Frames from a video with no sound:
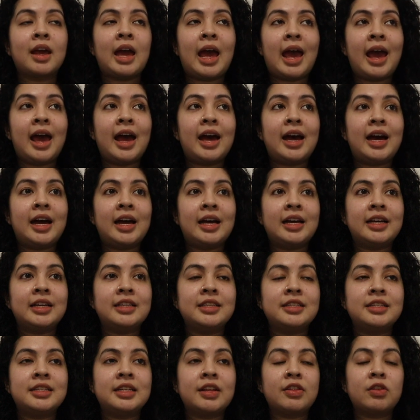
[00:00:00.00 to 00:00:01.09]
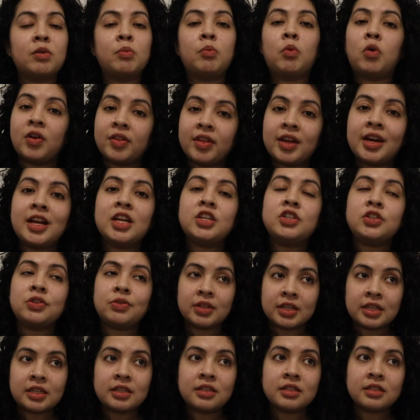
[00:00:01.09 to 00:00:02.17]
And the more that I do
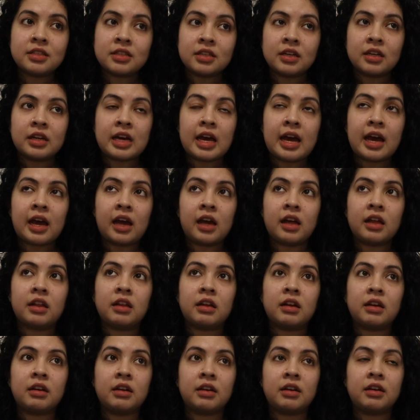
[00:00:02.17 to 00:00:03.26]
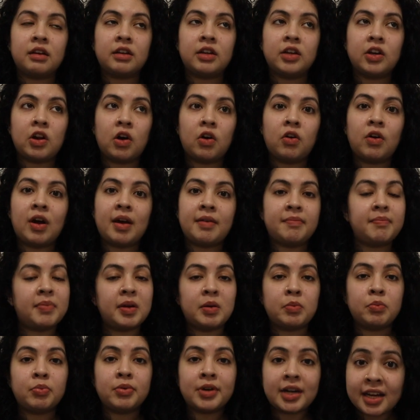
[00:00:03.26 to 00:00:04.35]
this, you know, I've
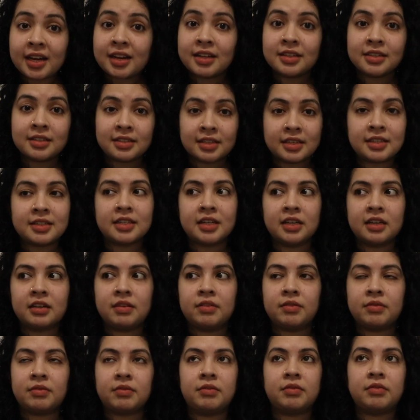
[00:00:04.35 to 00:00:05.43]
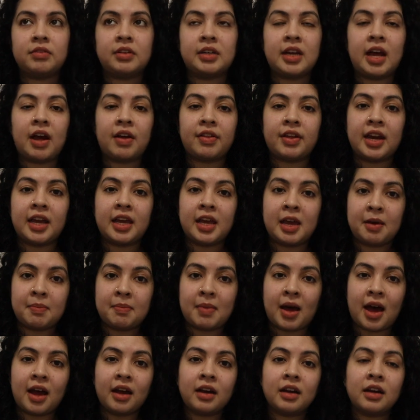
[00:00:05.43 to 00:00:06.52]
been pretty consistent now that I came
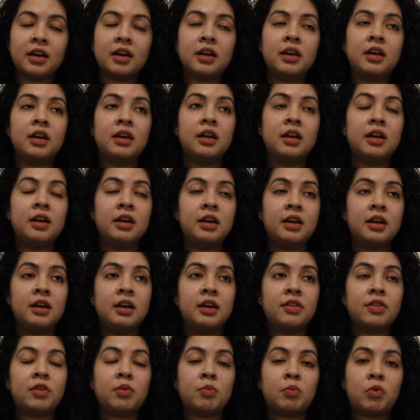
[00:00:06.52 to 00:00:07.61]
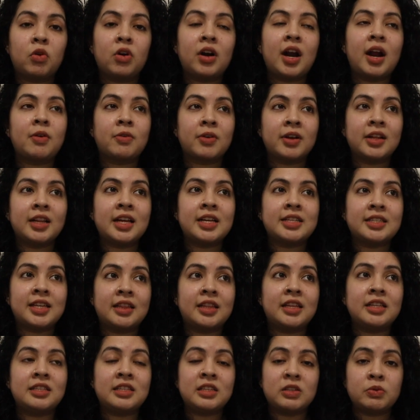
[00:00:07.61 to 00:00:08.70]
back, the more I realize
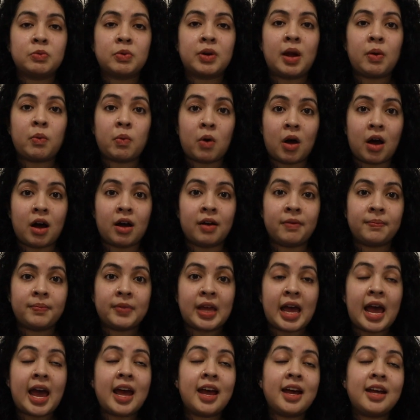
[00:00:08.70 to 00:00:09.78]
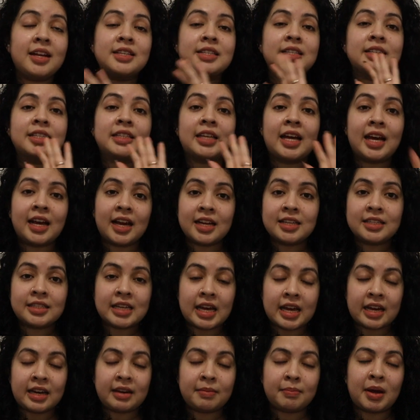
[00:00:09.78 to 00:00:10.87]
that this is what I want. And like I
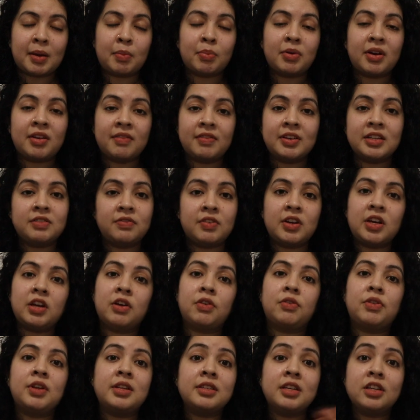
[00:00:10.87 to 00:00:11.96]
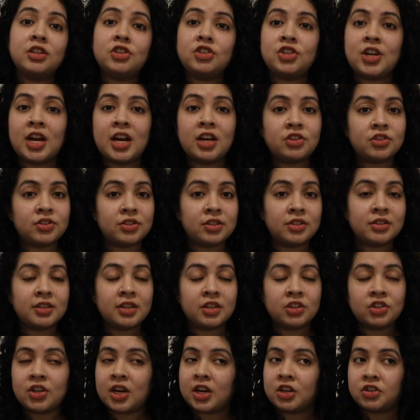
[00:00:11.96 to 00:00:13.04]
said in my previous video, this can
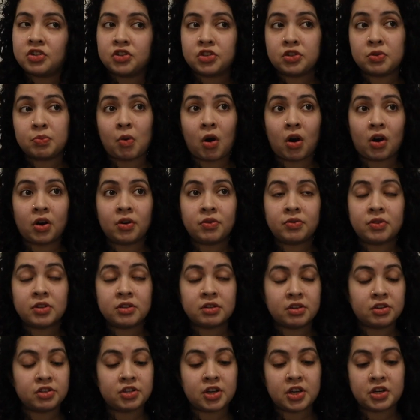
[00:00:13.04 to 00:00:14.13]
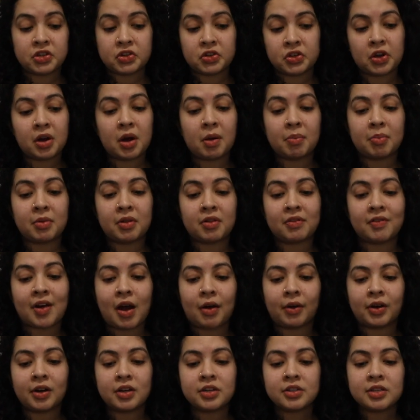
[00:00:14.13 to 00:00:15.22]
change tomorrow, this can change in a couple of
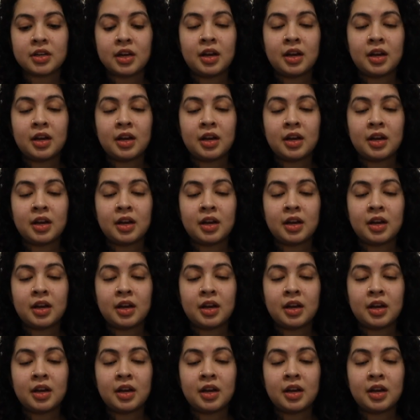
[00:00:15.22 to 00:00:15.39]
hours,